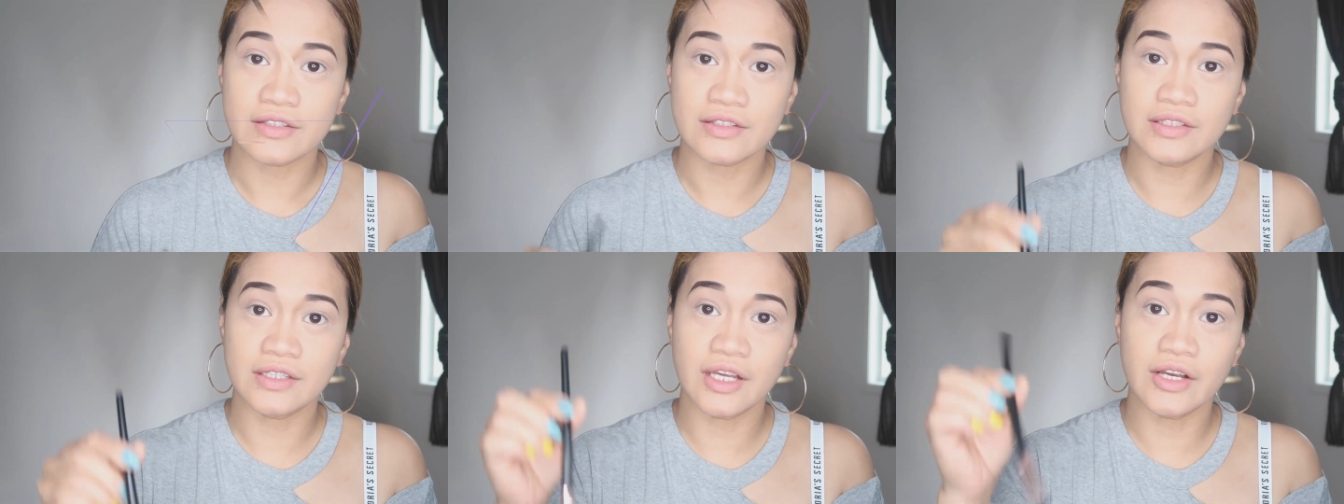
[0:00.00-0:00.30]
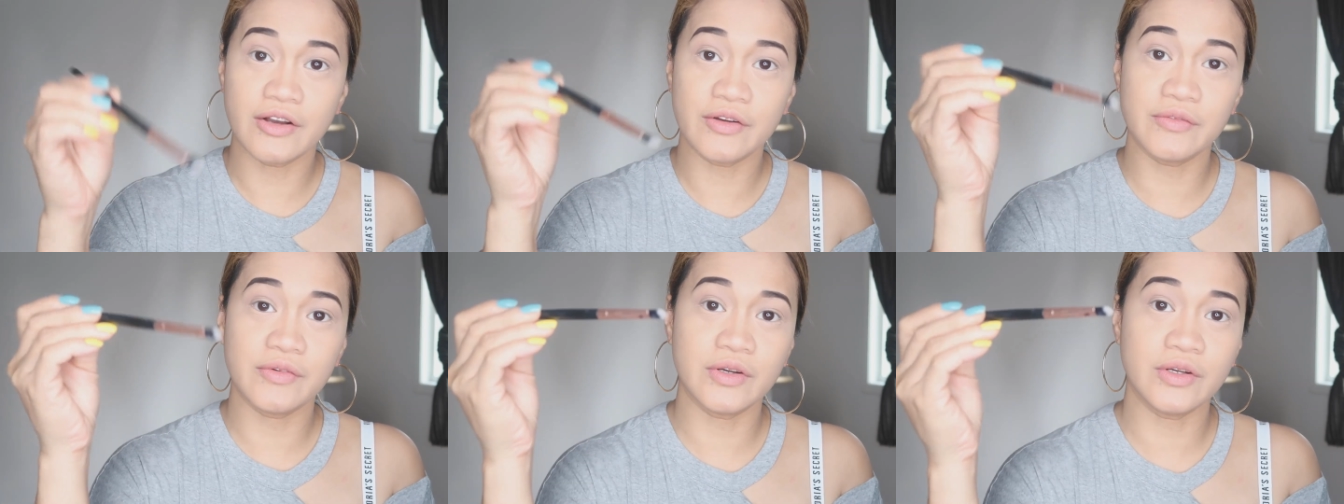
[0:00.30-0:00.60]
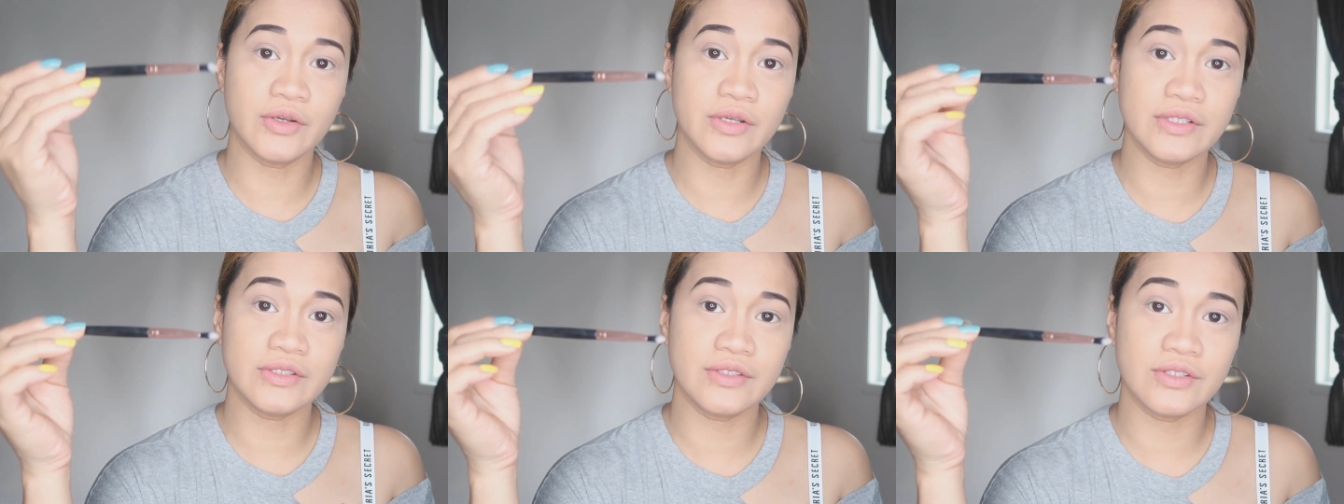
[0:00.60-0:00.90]
so now I'm
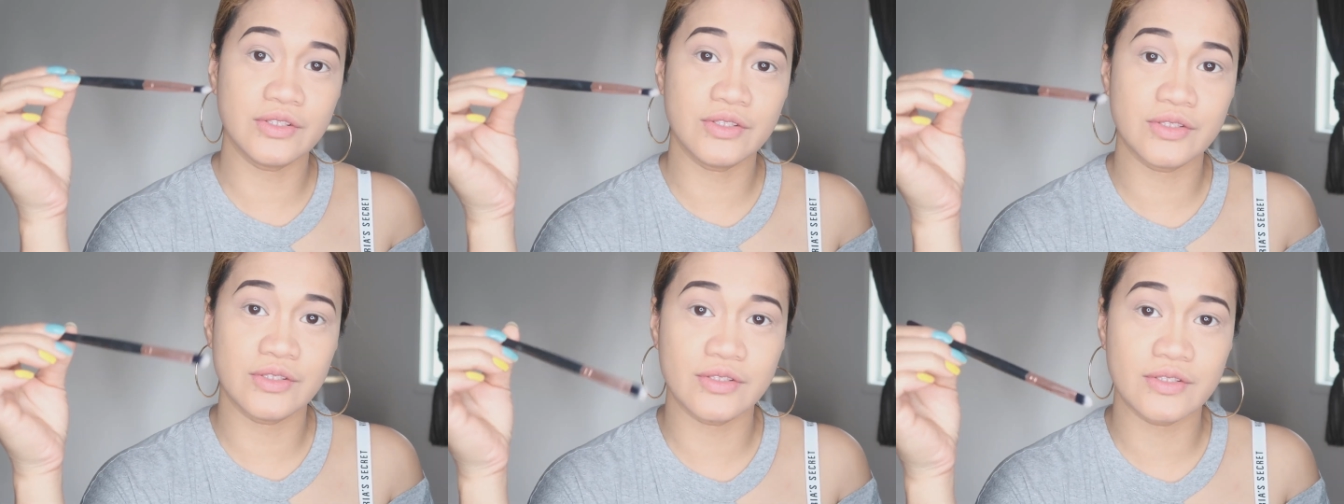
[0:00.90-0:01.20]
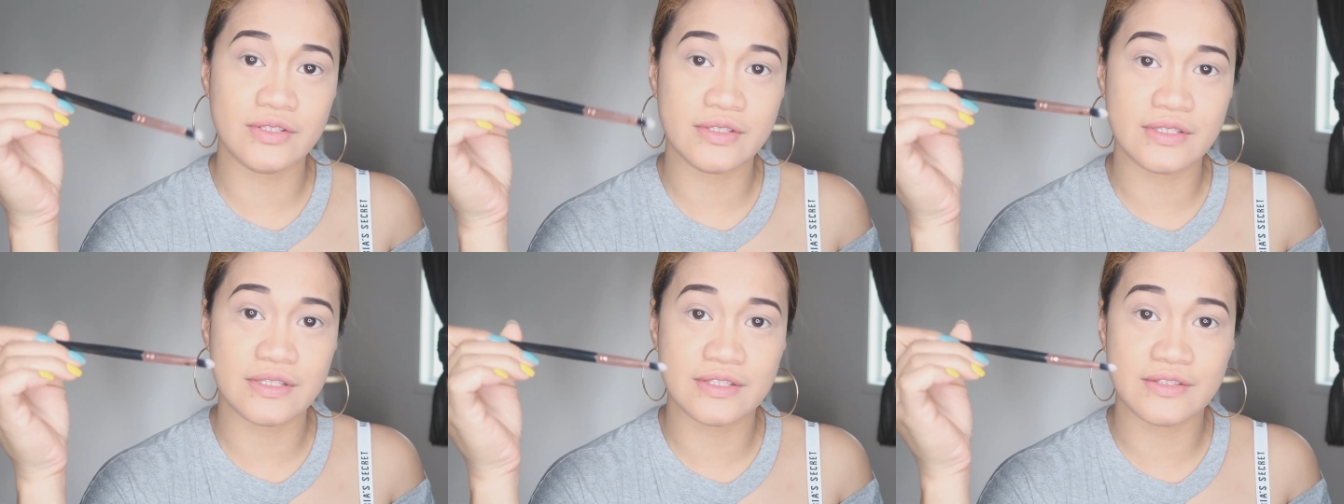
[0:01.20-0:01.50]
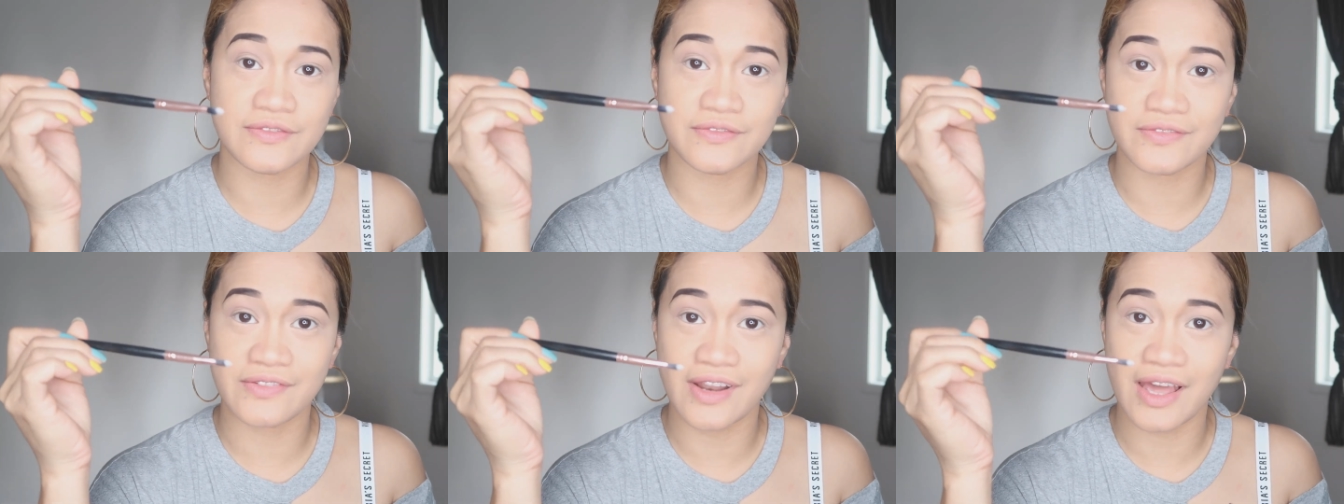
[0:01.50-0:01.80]
going to use
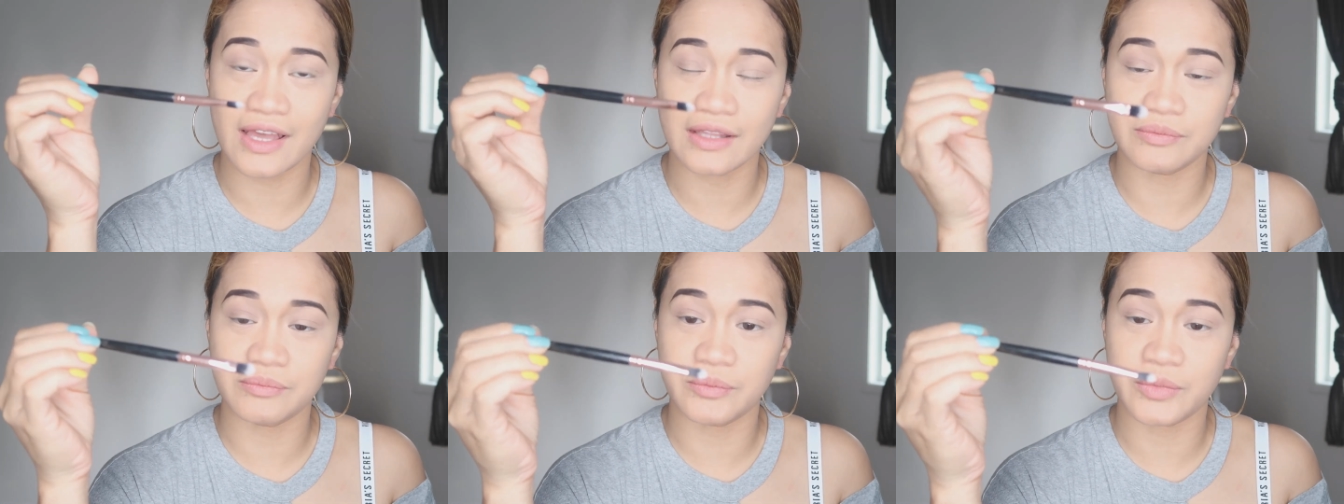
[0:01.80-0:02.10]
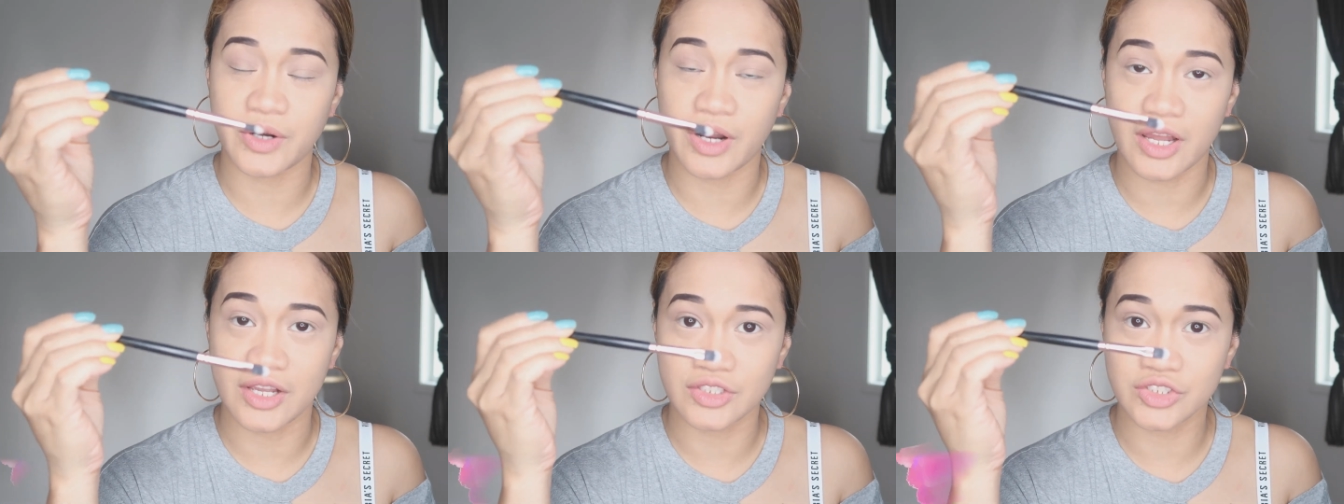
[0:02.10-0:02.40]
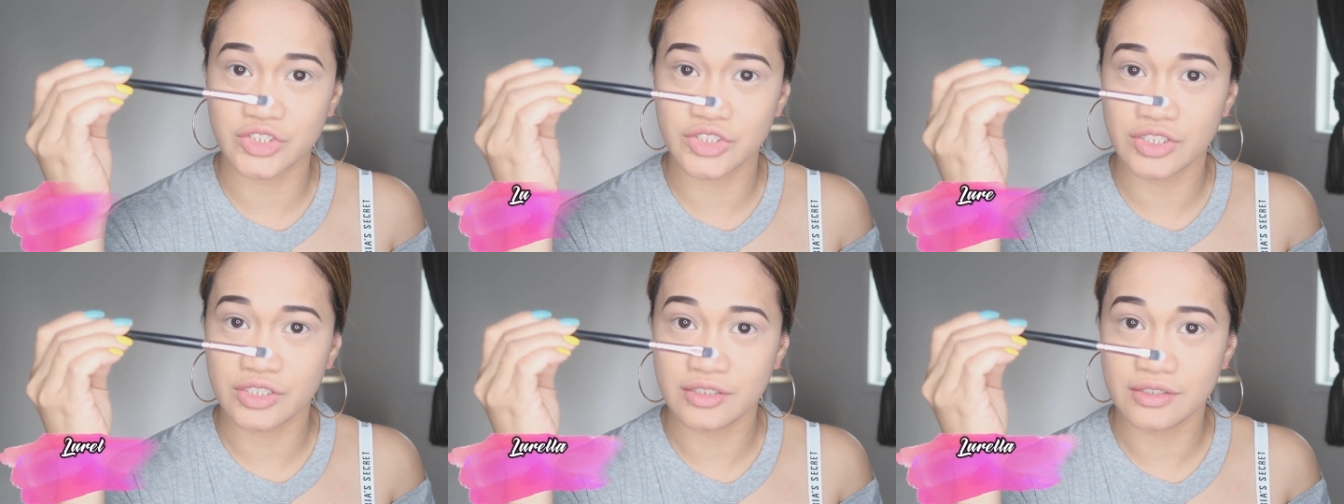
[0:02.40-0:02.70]
this flat
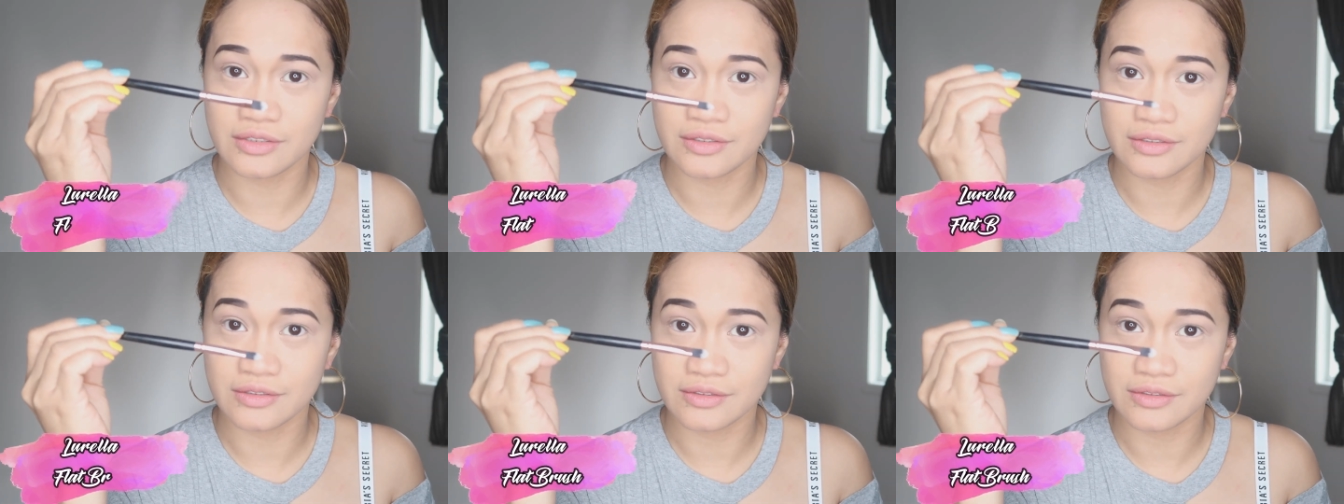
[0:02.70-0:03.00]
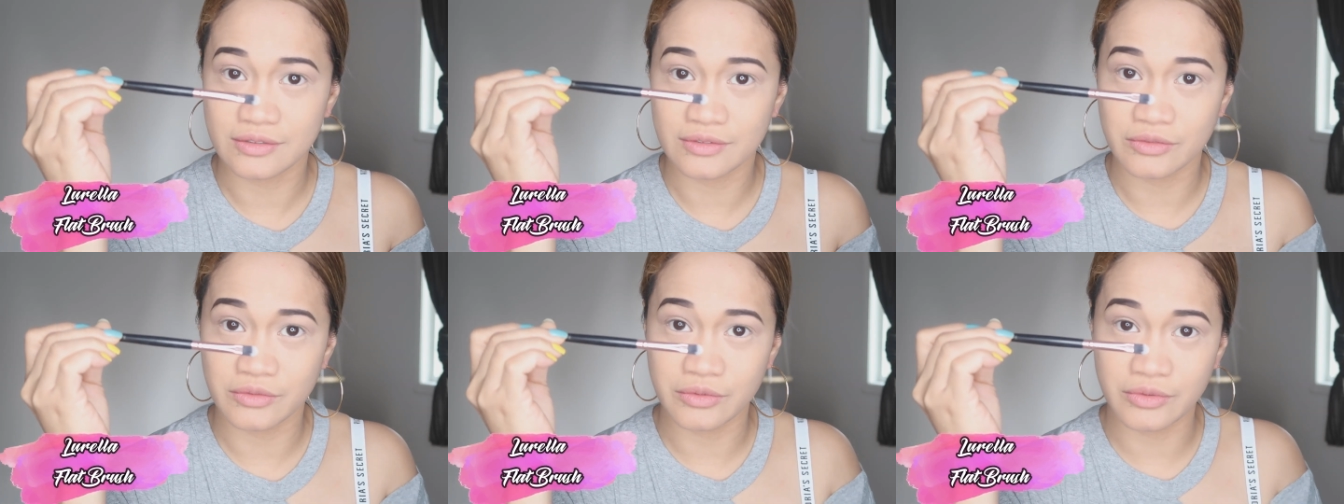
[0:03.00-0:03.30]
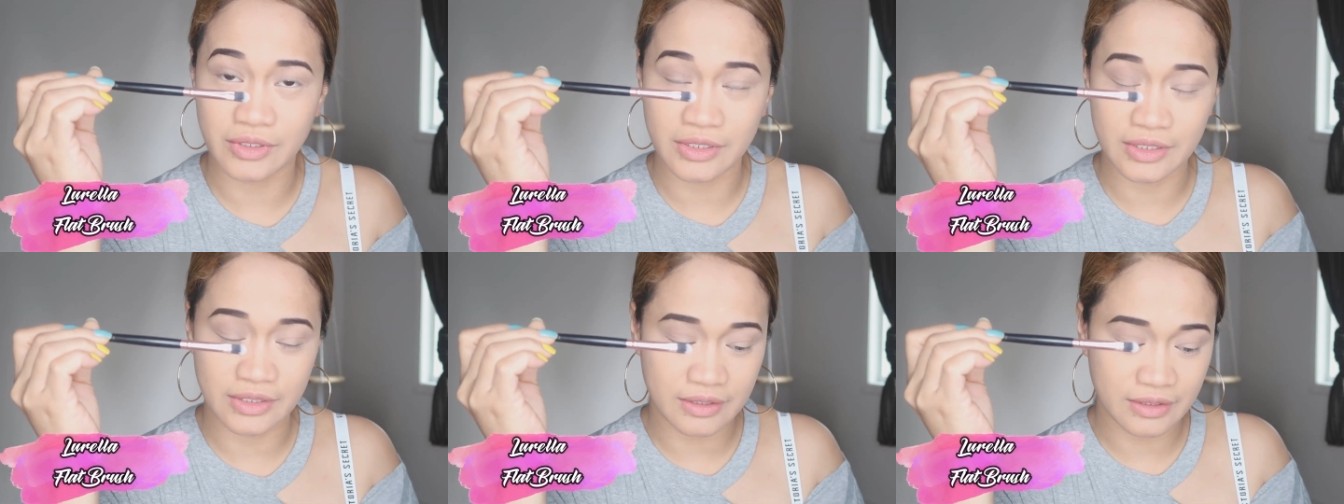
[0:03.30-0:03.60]
brush
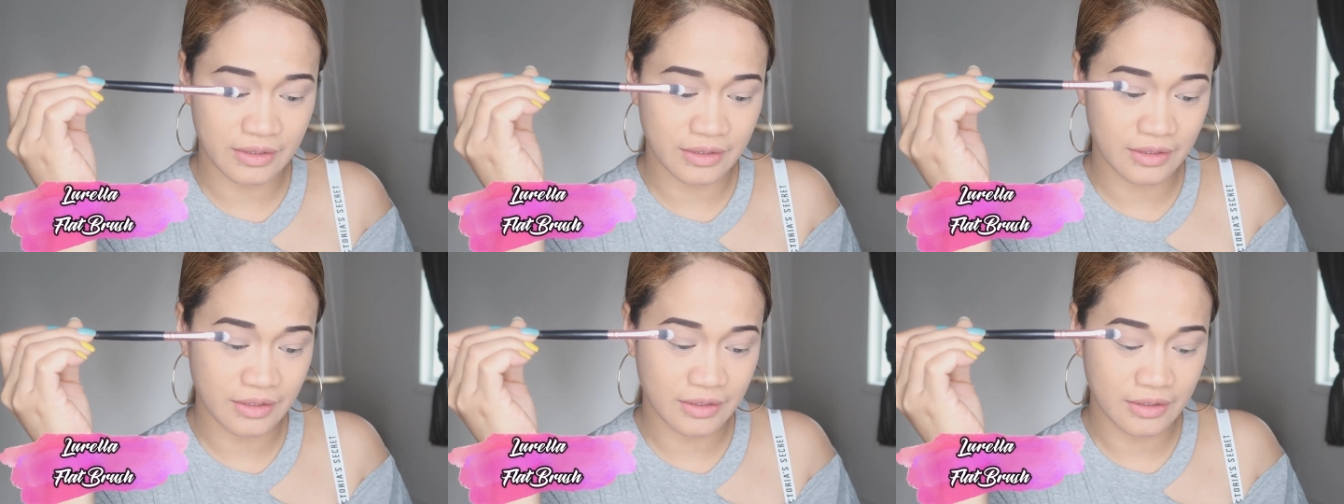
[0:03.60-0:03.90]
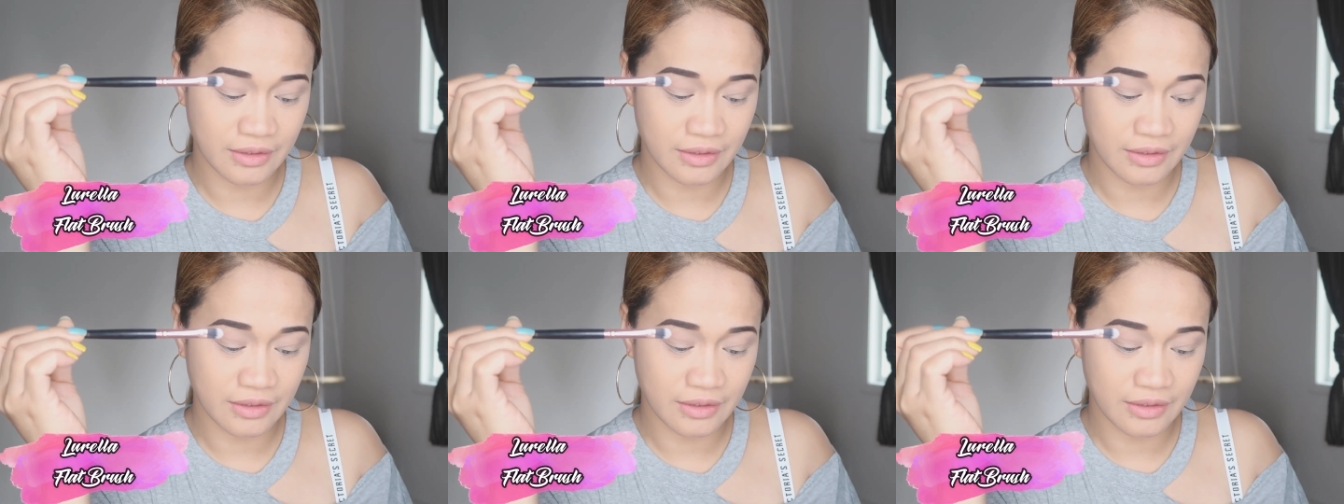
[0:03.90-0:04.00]
with